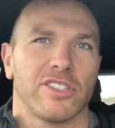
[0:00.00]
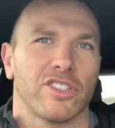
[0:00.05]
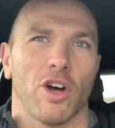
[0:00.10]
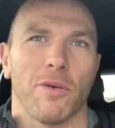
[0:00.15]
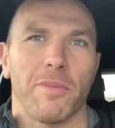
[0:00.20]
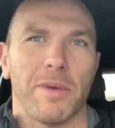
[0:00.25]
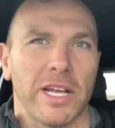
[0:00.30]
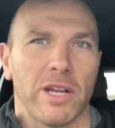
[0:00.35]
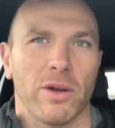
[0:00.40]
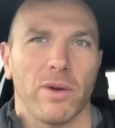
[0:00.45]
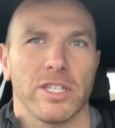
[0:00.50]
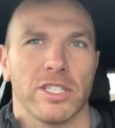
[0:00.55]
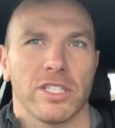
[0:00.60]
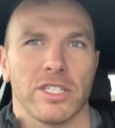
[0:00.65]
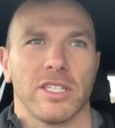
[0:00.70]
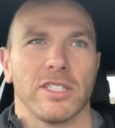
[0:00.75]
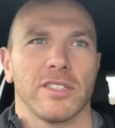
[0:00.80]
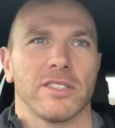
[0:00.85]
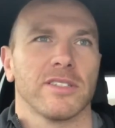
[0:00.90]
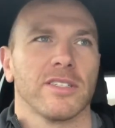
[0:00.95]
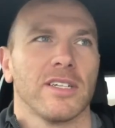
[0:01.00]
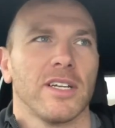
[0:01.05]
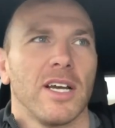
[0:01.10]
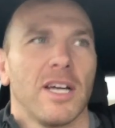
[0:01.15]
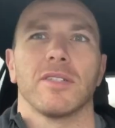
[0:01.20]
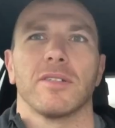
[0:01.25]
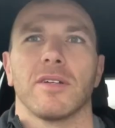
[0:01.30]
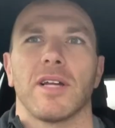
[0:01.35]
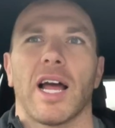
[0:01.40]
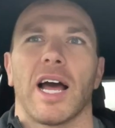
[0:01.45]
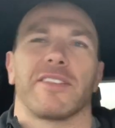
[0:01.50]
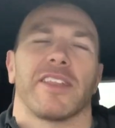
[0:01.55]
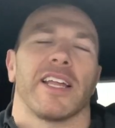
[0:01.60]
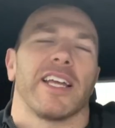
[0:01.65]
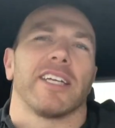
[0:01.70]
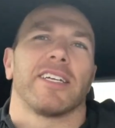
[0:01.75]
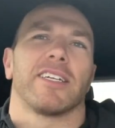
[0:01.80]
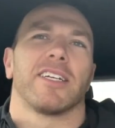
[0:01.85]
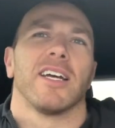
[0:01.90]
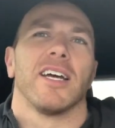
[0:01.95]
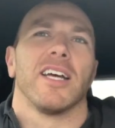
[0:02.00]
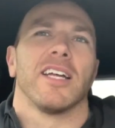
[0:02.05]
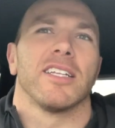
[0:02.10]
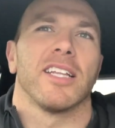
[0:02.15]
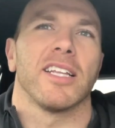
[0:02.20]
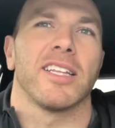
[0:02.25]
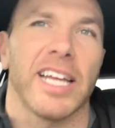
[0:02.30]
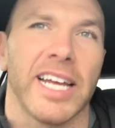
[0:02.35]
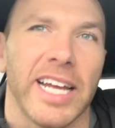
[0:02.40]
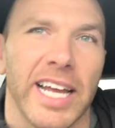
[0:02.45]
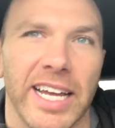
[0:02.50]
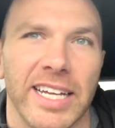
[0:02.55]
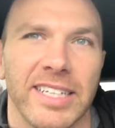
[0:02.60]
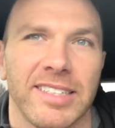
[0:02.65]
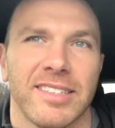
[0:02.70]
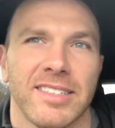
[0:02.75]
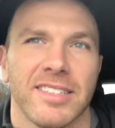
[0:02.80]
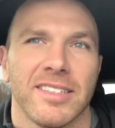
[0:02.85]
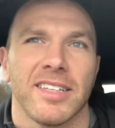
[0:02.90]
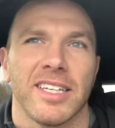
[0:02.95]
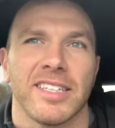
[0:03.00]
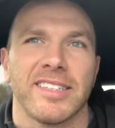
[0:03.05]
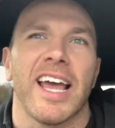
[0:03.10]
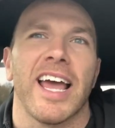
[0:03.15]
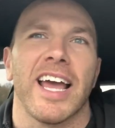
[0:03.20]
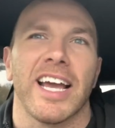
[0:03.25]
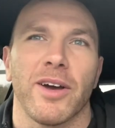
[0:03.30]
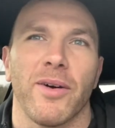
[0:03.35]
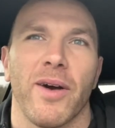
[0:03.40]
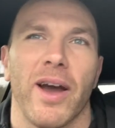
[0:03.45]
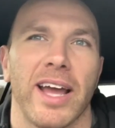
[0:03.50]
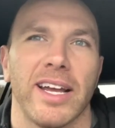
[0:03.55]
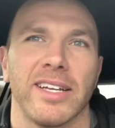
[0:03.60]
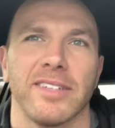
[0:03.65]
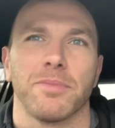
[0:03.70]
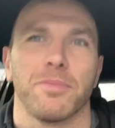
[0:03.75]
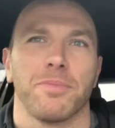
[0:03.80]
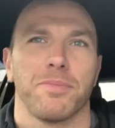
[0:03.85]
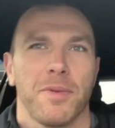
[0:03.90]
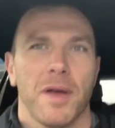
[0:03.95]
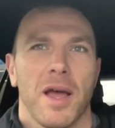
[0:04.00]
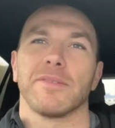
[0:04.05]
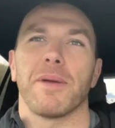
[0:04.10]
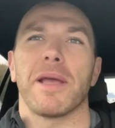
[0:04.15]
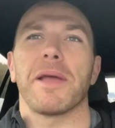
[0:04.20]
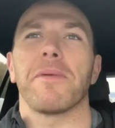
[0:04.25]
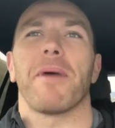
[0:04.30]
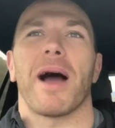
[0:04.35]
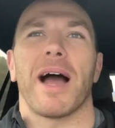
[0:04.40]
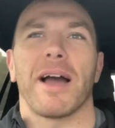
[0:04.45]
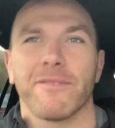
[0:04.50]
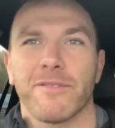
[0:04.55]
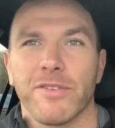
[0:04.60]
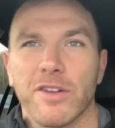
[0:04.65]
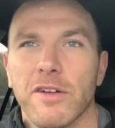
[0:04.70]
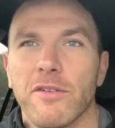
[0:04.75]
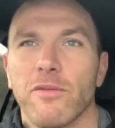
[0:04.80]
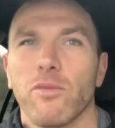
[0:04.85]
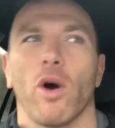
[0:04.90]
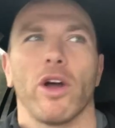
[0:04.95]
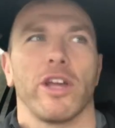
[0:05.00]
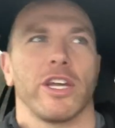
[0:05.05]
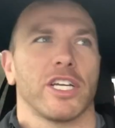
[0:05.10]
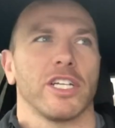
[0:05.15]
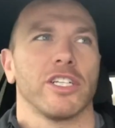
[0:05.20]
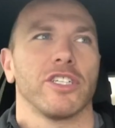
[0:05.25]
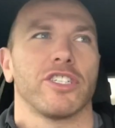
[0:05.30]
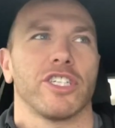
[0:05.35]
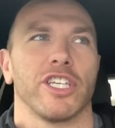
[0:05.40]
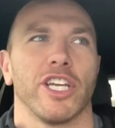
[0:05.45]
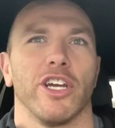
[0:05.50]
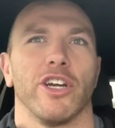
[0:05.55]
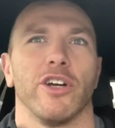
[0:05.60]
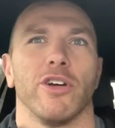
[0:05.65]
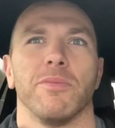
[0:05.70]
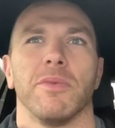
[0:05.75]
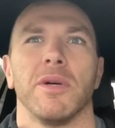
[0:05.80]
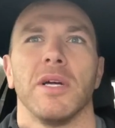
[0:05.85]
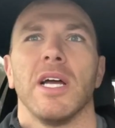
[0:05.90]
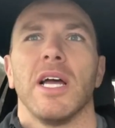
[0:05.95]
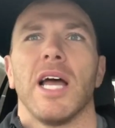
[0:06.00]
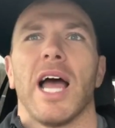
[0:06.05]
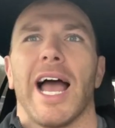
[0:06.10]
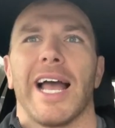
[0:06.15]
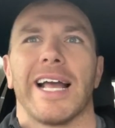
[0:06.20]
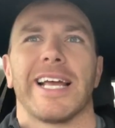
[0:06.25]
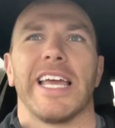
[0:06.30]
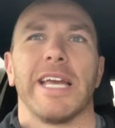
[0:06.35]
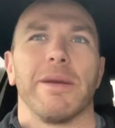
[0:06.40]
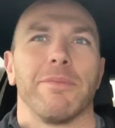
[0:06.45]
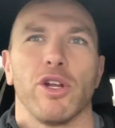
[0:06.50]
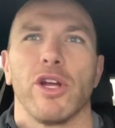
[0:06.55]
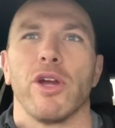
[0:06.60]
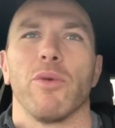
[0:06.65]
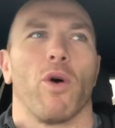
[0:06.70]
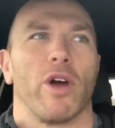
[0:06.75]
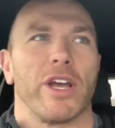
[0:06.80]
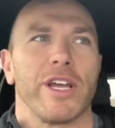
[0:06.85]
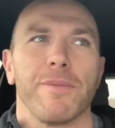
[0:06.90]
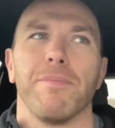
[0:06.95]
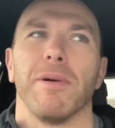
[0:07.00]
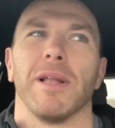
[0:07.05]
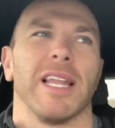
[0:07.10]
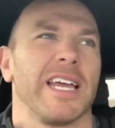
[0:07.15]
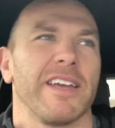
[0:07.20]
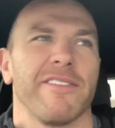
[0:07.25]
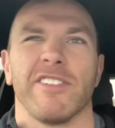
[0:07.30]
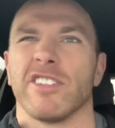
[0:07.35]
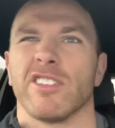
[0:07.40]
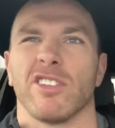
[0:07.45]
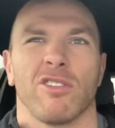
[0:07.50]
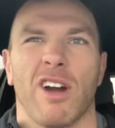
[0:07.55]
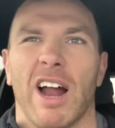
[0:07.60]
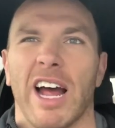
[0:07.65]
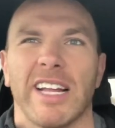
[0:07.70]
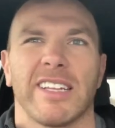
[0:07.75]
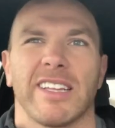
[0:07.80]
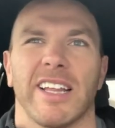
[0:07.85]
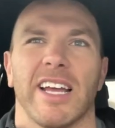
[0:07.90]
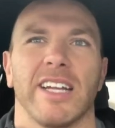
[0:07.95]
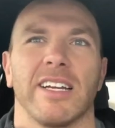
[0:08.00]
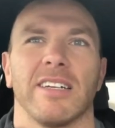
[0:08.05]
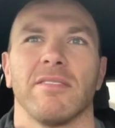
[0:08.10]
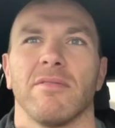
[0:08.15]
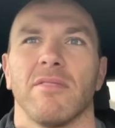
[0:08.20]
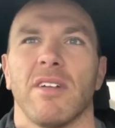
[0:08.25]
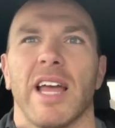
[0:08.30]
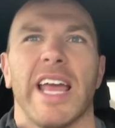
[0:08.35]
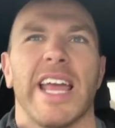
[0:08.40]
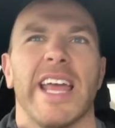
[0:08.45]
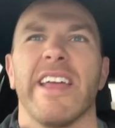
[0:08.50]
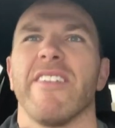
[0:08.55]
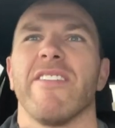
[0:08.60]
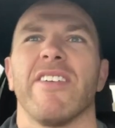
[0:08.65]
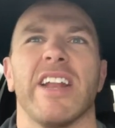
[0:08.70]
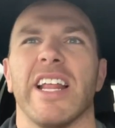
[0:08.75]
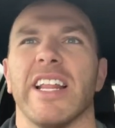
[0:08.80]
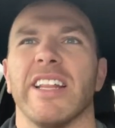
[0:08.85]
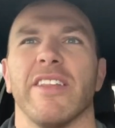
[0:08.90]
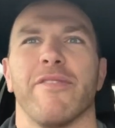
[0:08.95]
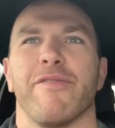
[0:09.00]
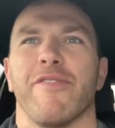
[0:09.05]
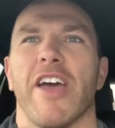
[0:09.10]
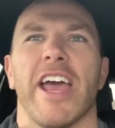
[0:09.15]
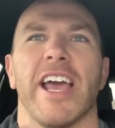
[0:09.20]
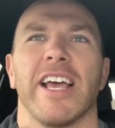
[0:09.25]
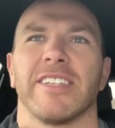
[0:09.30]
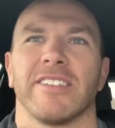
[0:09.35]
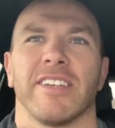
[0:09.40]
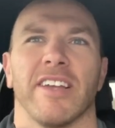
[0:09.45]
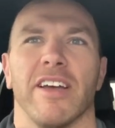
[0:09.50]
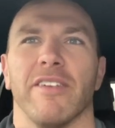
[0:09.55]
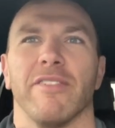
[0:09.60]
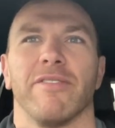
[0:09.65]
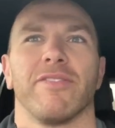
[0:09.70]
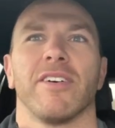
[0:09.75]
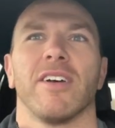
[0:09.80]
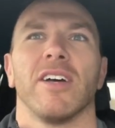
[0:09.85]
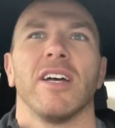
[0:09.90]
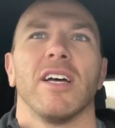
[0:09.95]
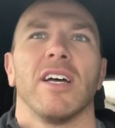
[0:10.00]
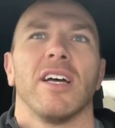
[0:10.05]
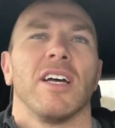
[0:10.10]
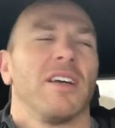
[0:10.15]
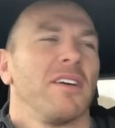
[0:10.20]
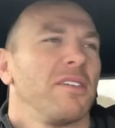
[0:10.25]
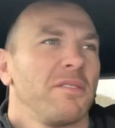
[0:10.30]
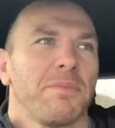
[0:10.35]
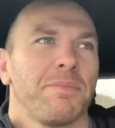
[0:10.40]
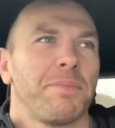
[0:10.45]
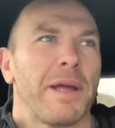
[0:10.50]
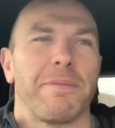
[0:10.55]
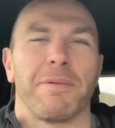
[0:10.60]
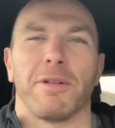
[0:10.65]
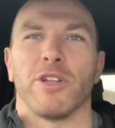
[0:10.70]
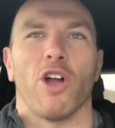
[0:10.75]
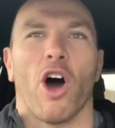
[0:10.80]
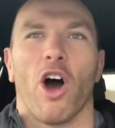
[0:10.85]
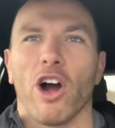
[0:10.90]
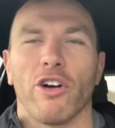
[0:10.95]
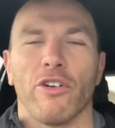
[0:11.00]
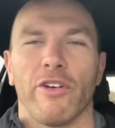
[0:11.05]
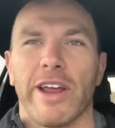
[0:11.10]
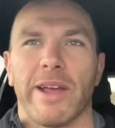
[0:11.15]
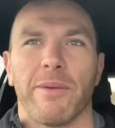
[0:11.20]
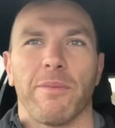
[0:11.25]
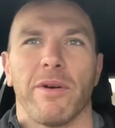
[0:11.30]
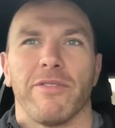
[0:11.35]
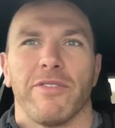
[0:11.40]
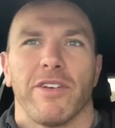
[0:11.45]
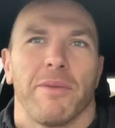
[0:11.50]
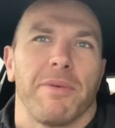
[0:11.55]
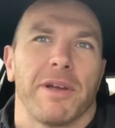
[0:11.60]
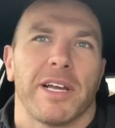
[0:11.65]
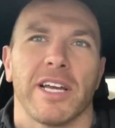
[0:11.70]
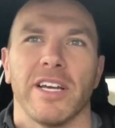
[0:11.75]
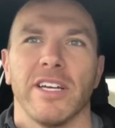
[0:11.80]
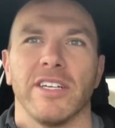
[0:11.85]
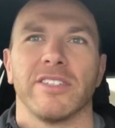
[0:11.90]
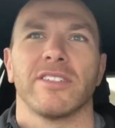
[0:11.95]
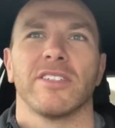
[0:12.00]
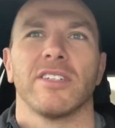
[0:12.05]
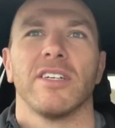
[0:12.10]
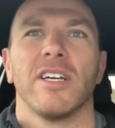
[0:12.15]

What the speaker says: so many questions. I think the thing is, the takeaway is, be mindful of what you consume and keep doing what you believe is the right thing, even in the face of people not agreeing with you, because,